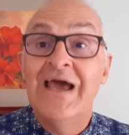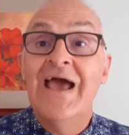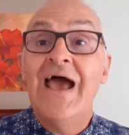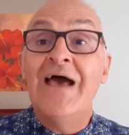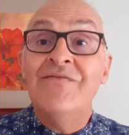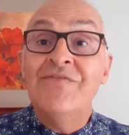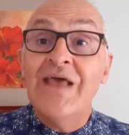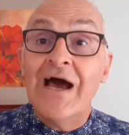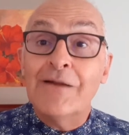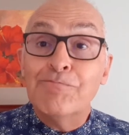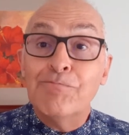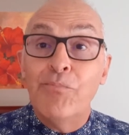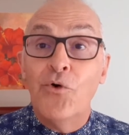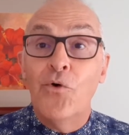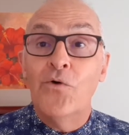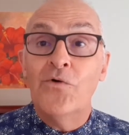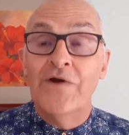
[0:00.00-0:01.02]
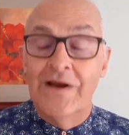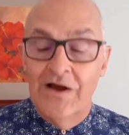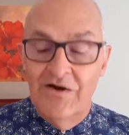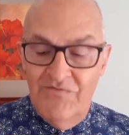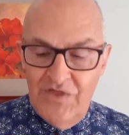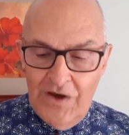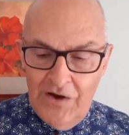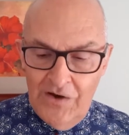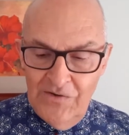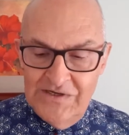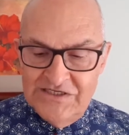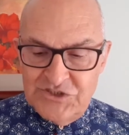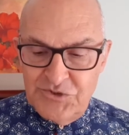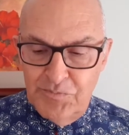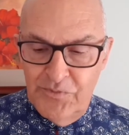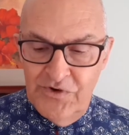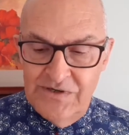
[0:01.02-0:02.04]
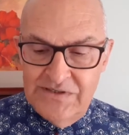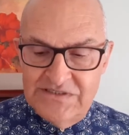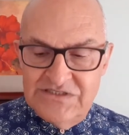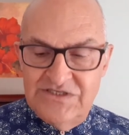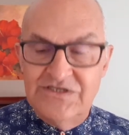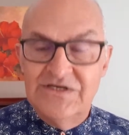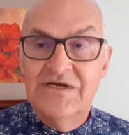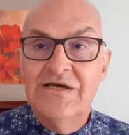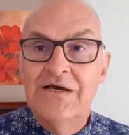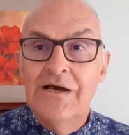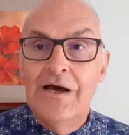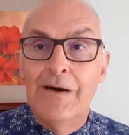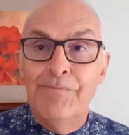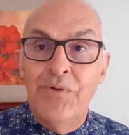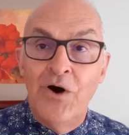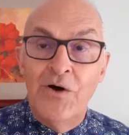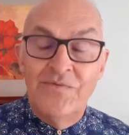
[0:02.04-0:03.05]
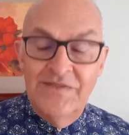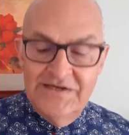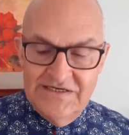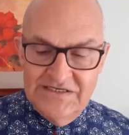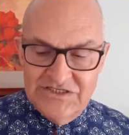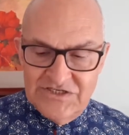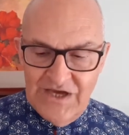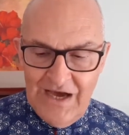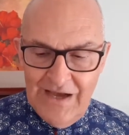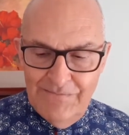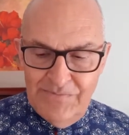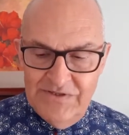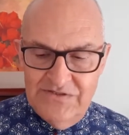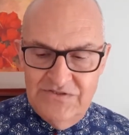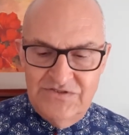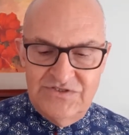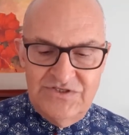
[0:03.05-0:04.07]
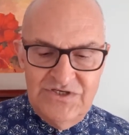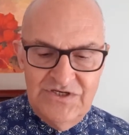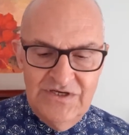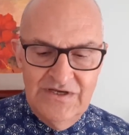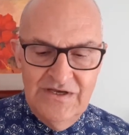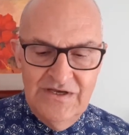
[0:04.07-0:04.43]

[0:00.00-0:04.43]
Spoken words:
and the outpouring of the Holy Spirit upon the disciples.